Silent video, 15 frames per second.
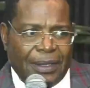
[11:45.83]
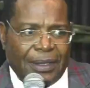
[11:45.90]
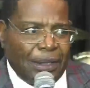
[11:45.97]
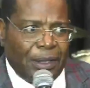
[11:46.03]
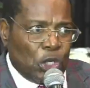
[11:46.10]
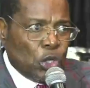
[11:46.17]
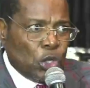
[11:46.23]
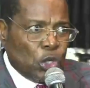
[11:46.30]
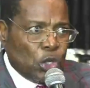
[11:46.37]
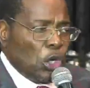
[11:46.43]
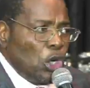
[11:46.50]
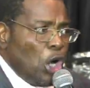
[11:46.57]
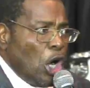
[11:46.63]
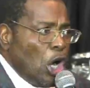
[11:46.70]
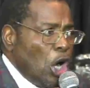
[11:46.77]
You
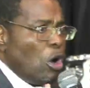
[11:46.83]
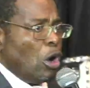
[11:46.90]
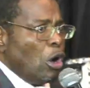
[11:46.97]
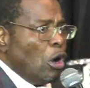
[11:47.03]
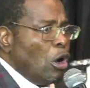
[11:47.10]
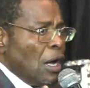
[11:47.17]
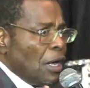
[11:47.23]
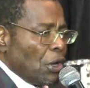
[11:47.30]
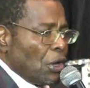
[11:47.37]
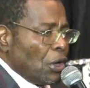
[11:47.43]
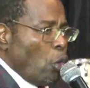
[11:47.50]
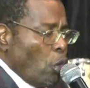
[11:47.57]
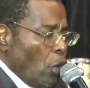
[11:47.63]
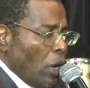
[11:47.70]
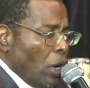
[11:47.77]
know the
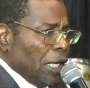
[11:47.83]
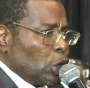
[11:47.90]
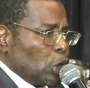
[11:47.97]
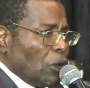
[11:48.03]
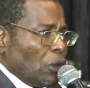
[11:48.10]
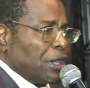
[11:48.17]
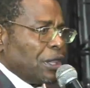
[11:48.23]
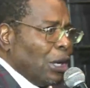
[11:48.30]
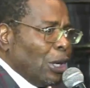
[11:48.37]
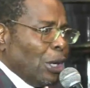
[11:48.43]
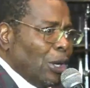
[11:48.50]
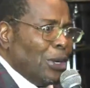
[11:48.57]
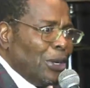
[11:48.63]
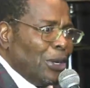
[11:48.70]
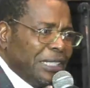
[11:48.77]
word of the
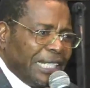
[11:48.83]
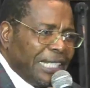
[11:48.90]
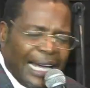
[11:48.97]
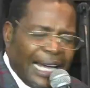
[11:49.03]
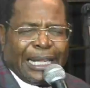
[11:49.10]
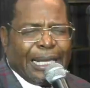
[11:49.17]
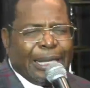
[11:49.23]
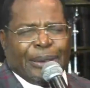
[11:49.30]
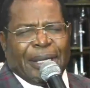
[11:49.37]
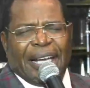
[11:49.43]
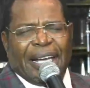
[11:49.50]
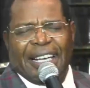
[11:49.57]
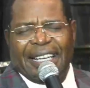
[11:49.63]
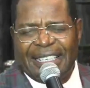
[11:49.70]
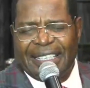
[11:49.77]
Lord.
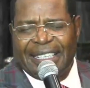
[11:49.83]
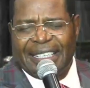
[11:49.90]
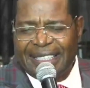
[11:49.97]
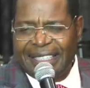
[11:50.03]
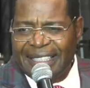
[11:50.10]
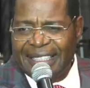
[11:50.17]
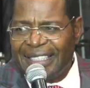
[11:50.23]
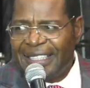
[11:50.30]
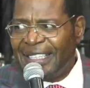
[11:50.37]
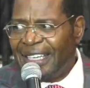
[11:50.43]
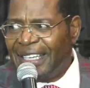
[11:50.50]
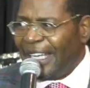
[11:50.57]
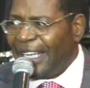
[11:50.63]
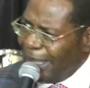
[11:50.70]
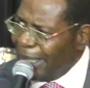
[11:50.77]
Hallelujah.
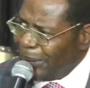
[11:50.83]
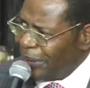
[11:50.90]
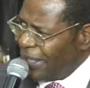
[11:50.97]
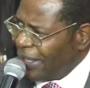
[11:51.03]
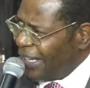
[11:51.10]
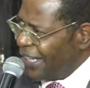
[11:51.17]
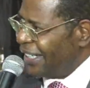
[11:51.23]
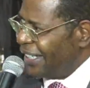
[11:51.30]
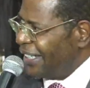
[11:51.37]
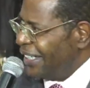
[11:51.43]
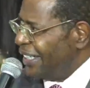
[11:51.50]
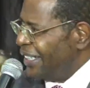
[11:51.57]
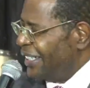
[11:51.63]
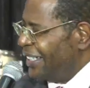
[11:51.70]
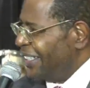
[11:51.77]
Hallelujah.
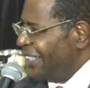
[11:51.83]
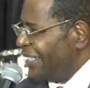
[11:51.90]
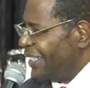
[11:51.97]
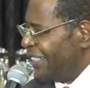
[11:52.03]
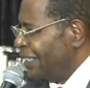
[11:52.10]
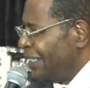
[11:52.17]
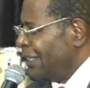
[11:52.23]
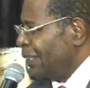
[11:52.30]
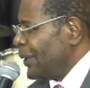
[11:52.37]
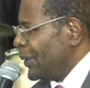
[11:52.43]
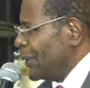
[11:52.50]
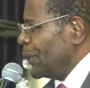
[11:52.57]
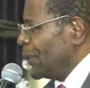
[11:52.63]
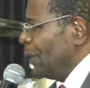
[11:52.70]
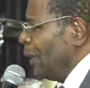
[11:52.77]
You
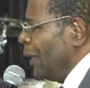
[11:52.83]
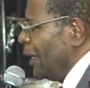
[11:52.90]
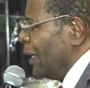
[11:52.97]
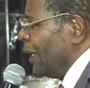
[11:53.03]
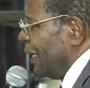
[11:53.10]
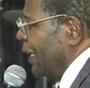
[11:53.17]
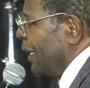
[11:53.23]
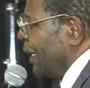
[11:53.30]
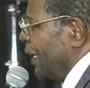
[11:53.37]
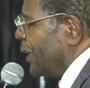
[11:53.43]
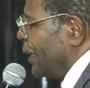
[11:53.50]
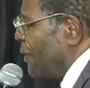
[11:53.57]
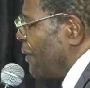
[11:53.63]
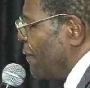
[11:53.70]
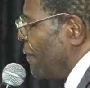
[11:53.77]
know,
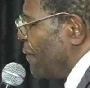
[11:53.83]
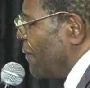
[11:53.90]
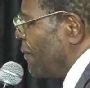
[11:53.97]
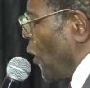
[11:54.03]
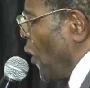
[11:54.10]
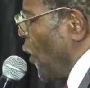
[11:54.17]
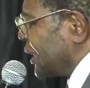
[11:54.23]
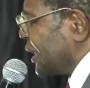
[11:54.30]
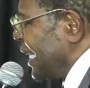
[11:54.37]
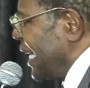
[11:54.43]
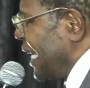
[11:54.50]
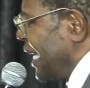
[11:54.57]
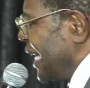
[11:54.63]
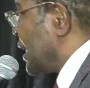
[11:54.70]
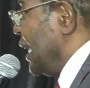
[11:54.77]
40
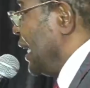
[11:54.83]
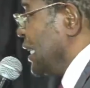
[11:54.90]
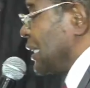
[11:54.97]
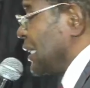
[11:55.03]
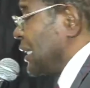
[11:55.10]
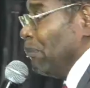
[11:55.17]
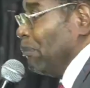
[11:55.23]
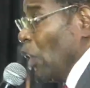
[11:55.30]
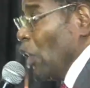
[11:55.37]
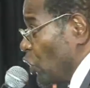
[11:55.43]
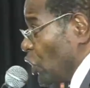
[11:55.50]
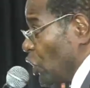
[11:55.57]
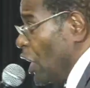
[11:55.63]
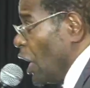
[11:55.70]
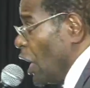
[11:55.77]
years later,
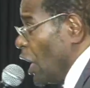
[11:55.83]
Moses is